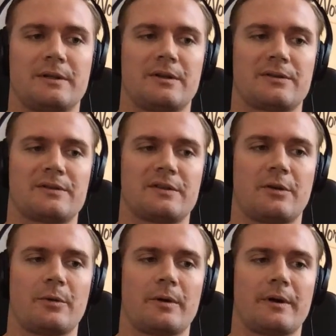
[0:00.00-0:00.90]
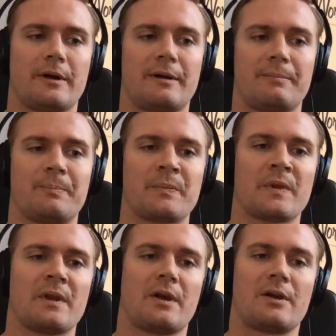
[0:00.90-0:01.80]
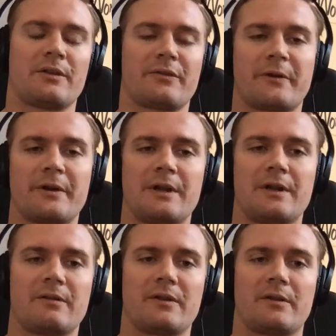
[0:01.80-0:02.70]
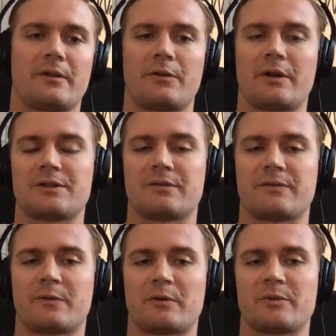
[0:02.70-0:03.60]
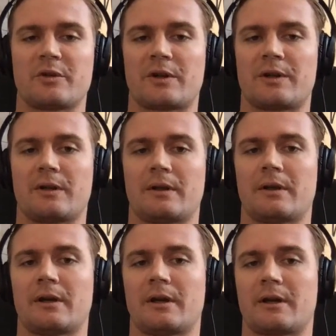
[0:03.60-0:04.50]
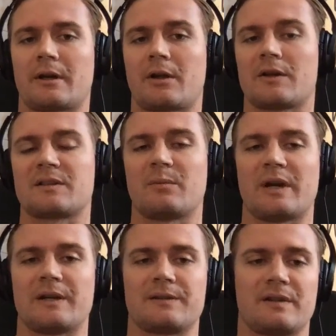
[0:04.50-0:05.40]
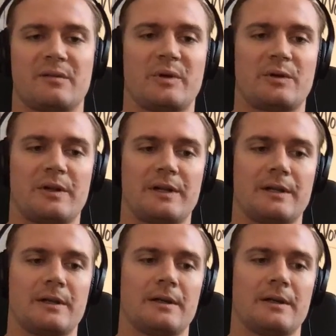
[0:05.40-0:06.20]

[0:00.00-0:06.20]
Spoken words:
And also on the front end of the donation form, you can customize the ability